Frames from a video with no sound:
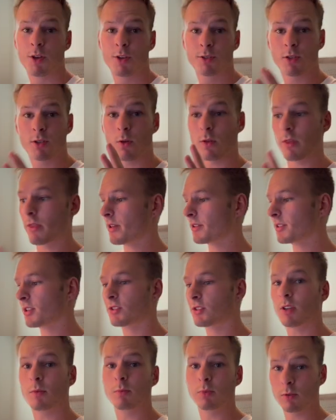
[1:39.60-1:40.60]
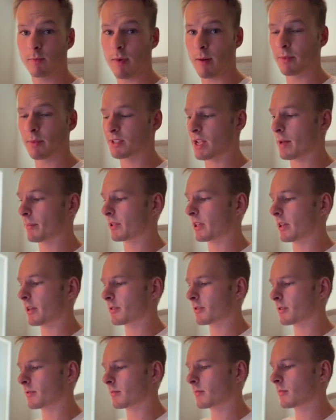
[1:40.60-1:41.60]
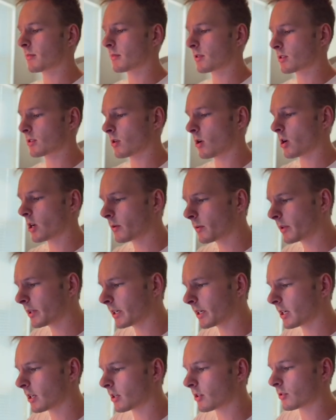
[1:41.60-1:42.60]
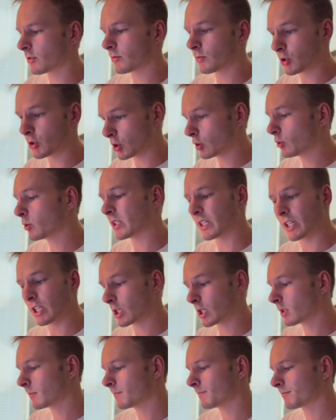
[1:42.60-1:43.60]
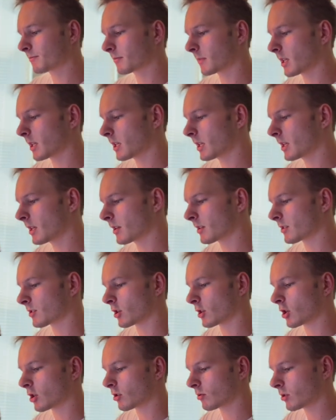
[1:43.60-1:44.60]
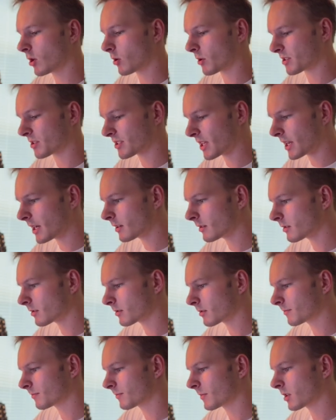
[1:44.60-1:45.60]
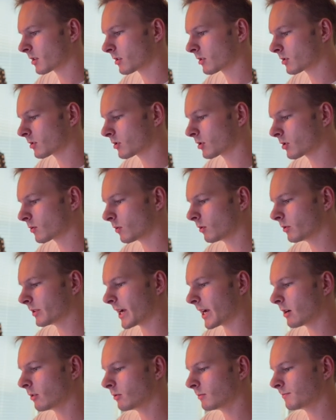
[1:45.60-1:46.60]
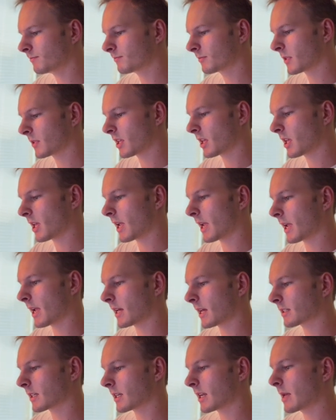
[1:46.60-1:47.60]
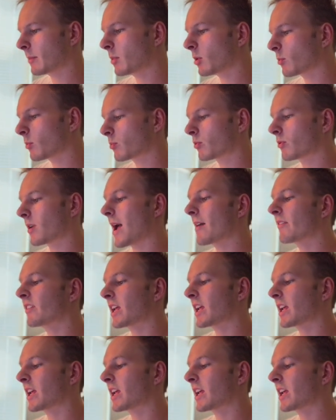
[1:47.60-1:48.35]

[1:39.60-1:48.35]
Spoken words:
So this is the Blue Bubbles application. So all you really need to do here is go to Settings, scroll down, and enable Private